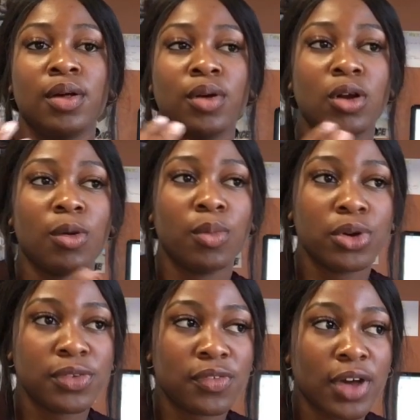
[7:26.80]

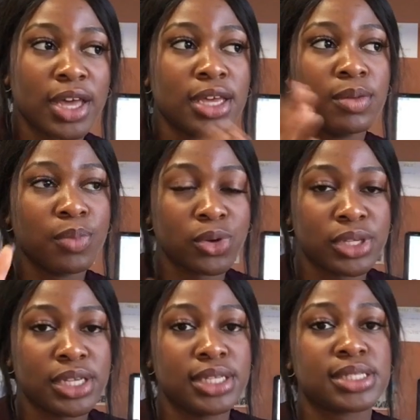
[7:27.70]
commodifying
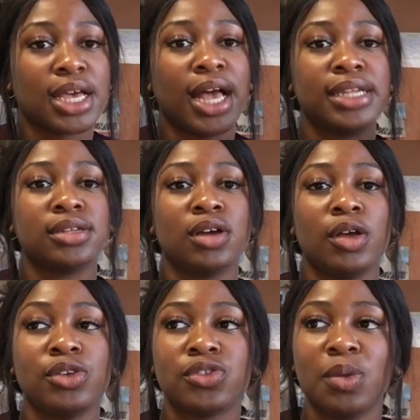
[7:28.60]
bodies and
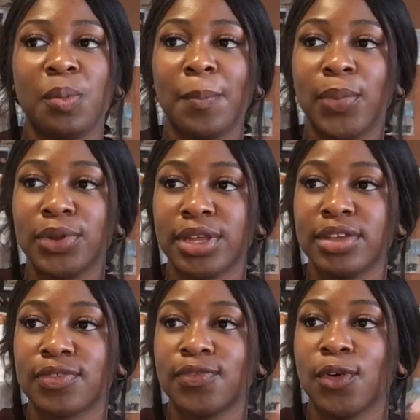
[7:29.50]
using
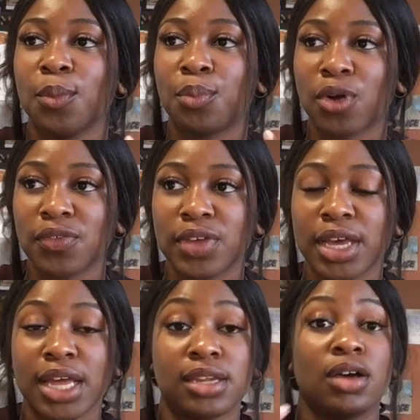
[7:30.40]
bodies for profit.
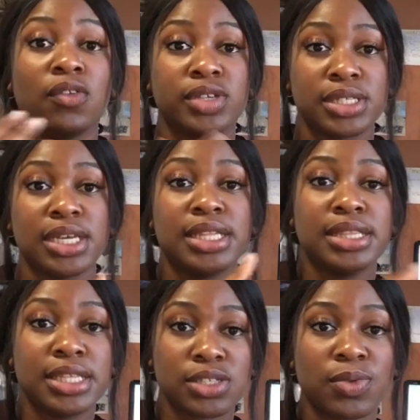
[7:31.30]
And obviously in
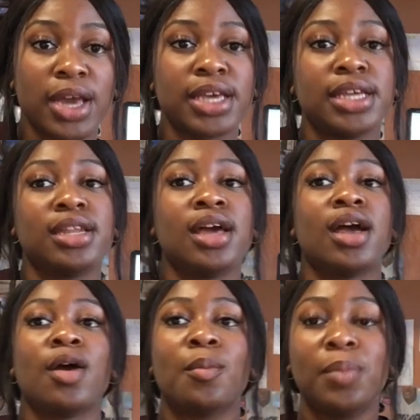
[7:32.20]
this writing,
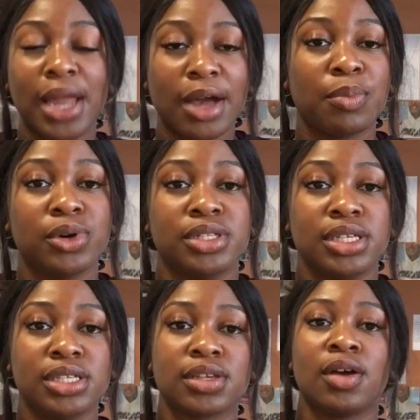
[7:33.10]
black
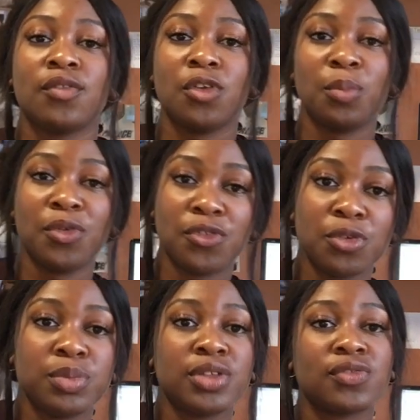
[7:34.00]
bodies for
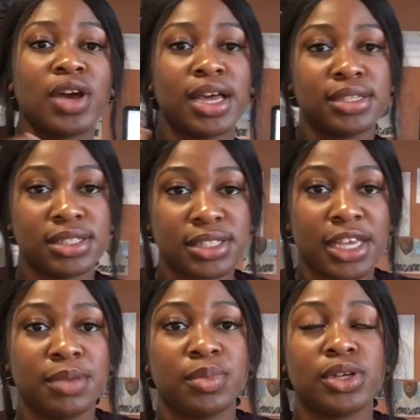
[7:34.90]
performance, for
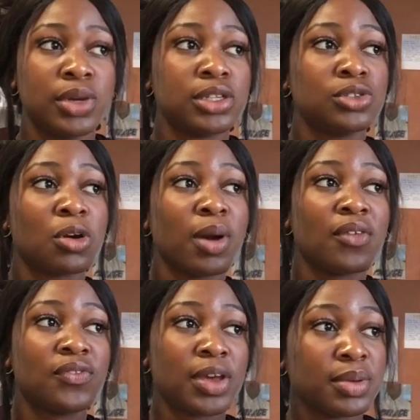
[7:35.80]
entertainment. We could talk about
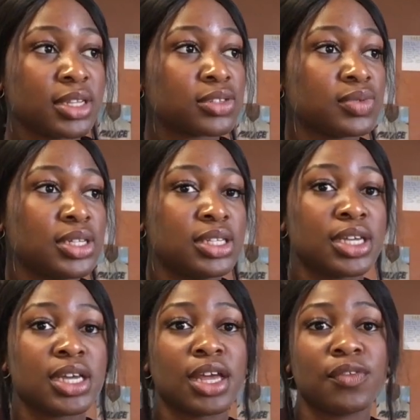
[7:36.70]
feminist
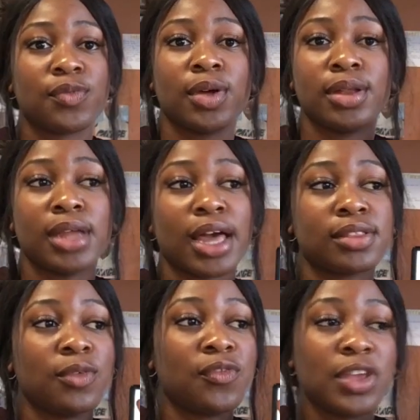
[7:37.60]
reading if like
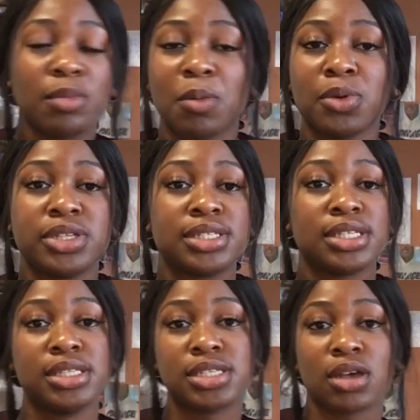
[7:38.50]
the female bodies in
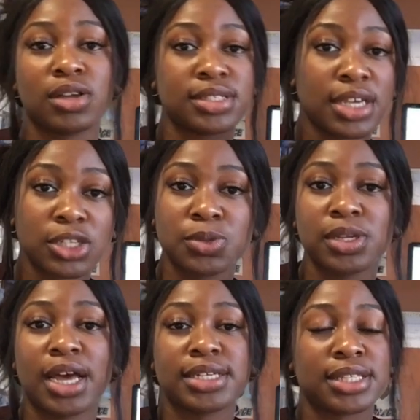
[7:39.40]
this are
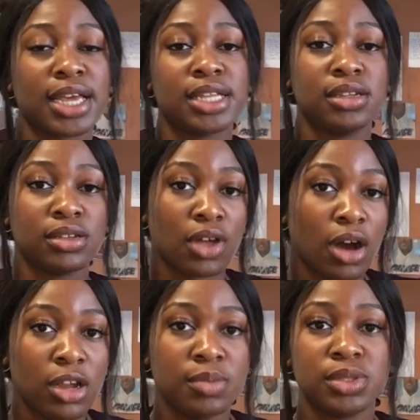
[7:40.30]
sexualized, like in the
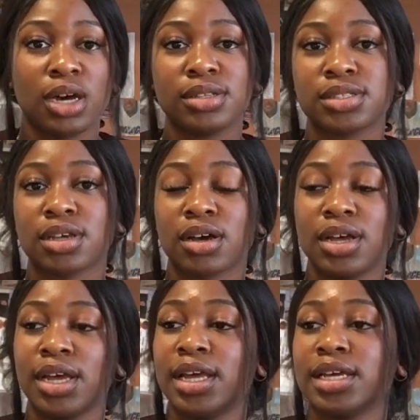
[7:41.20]
Harlem Dancer,
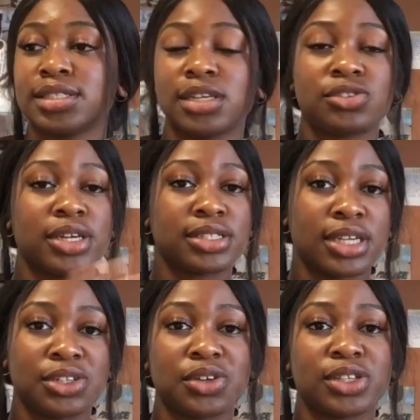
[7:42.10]
etc,
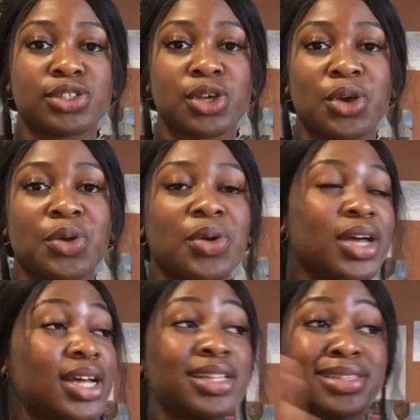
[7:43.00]
etc. So
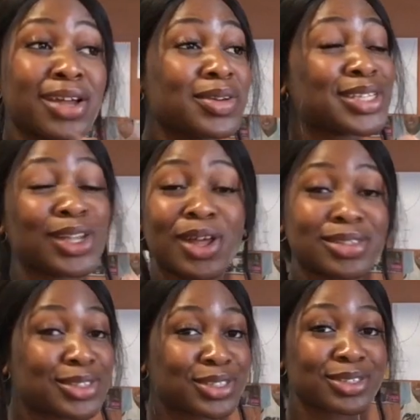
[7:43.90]
there is a
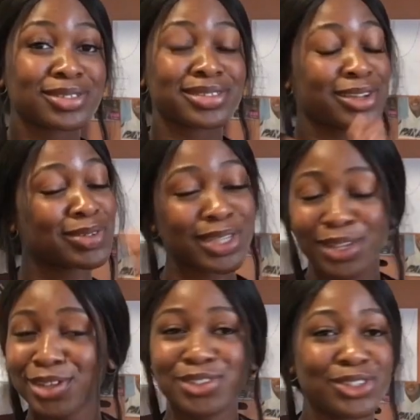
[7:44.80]

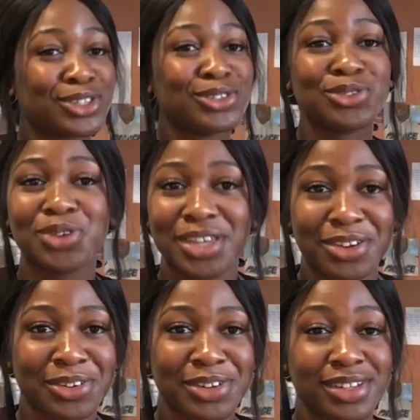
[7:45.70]
lot you can do here.
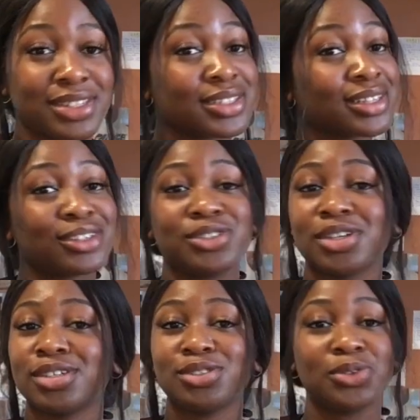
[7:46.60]
There's a lot you
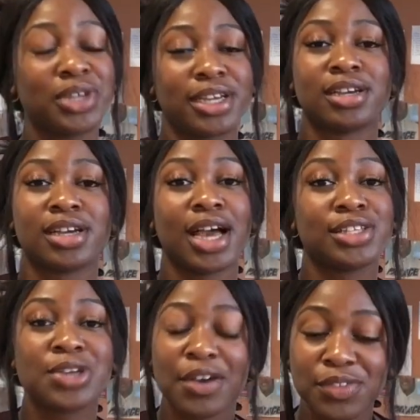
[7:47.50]
gotta do here. And
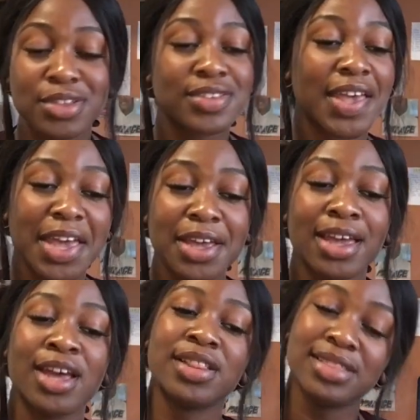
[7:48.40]
you have to take
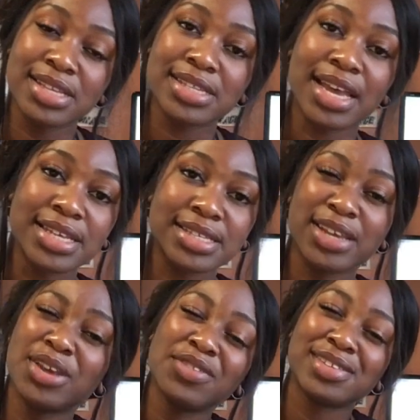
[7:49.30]
this essay, you
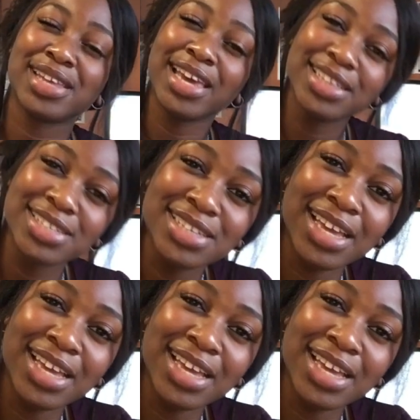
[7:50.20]
have to take this